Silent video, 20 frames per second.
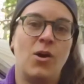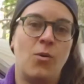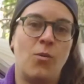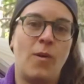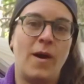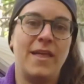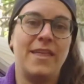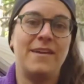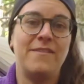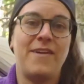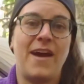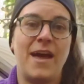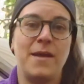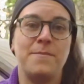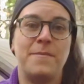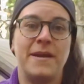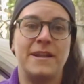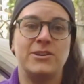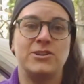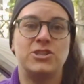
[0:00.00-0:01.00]
While I've
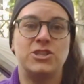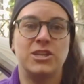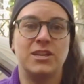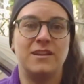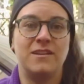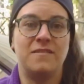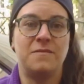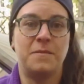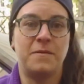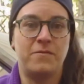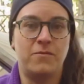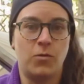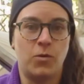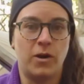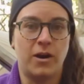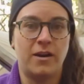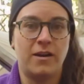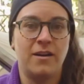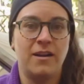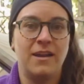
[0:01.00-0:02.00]
had better chilies
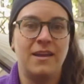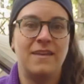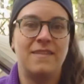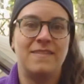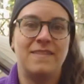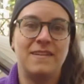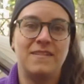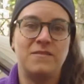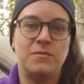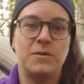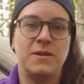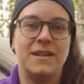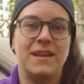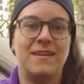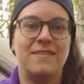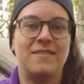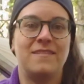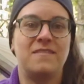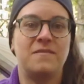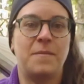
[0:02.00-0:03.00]
before, this one
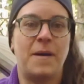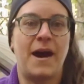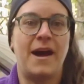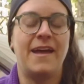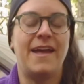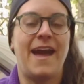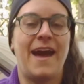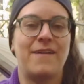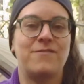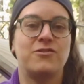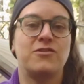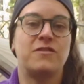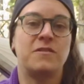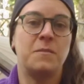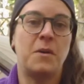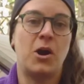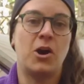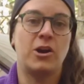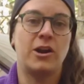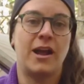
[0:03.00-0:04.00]
hit the spot after
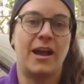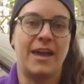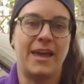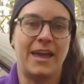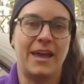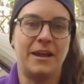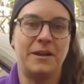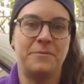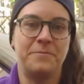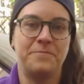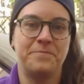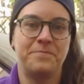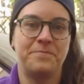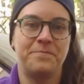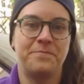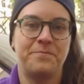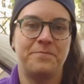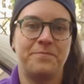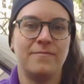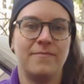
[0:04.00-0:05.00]
some hard hiking.
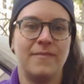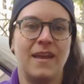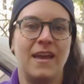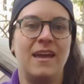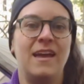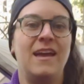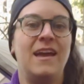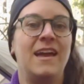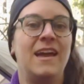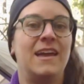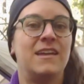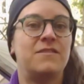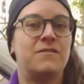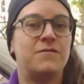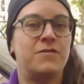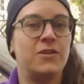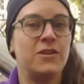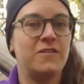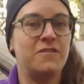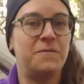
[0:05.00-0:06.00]
It's
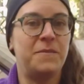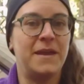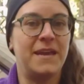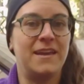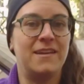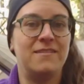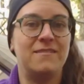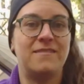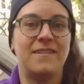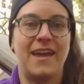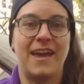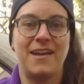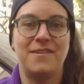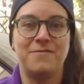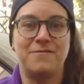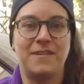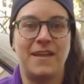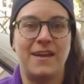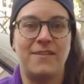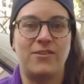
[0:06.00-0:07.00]
full of beans
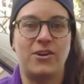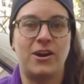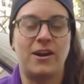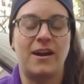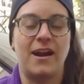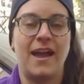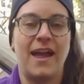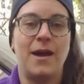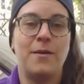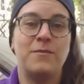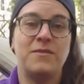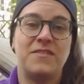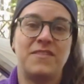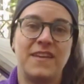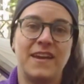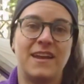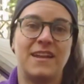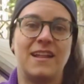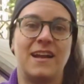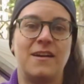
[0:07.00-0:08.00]
and flavor and was
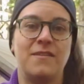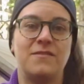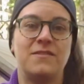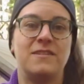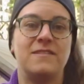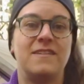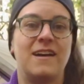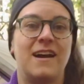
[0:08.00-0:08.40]
thick enough to